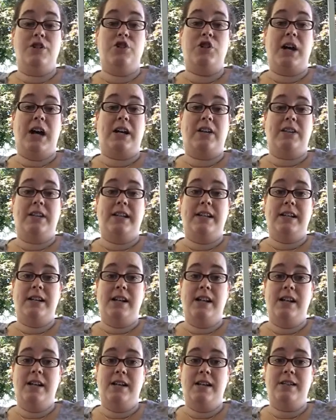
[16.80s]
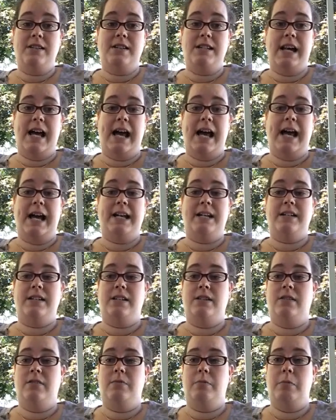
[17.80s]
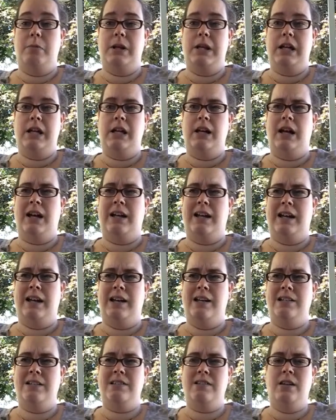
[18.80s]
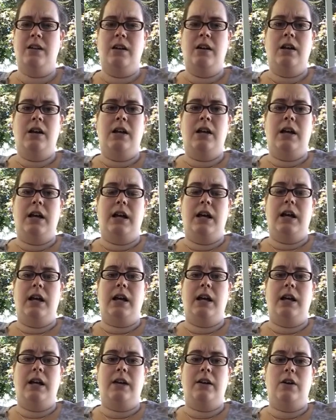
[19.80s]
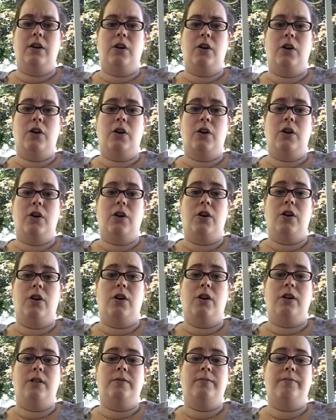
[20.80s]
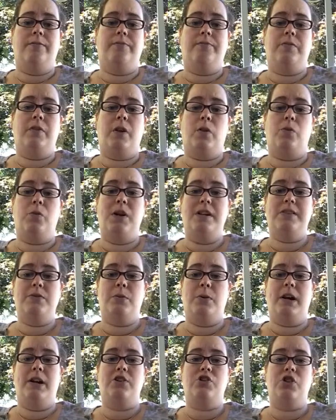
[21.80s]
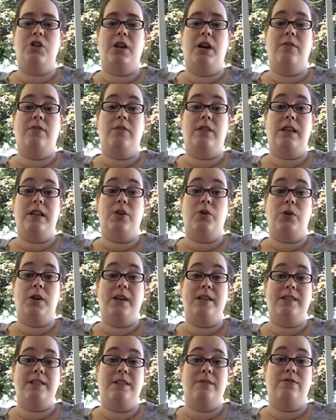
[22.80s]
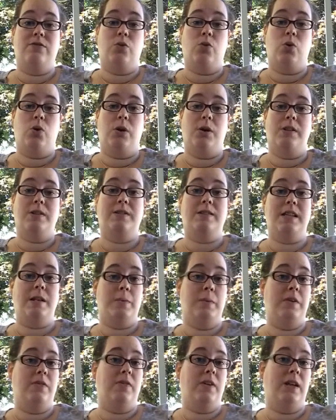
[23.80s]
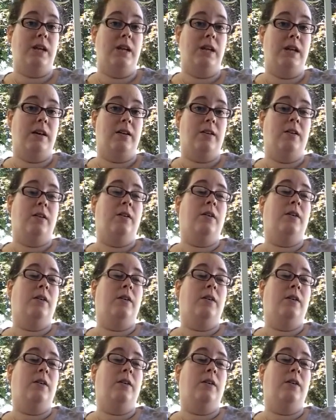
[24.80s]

Jacqueline tagged me, I guess, in her Resurrection of the Crazy 4 CBV